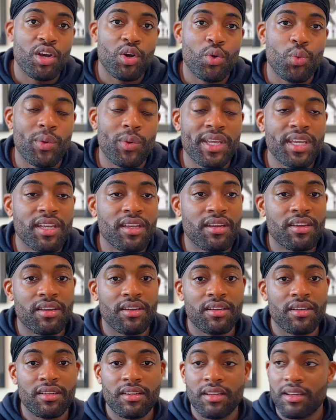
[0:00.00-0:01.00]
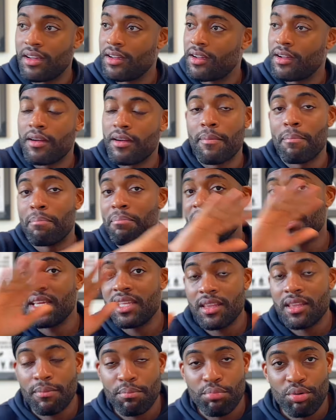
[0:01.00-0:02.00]
we could beat
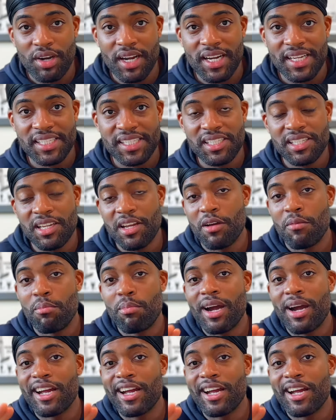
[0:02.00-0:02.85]
the press by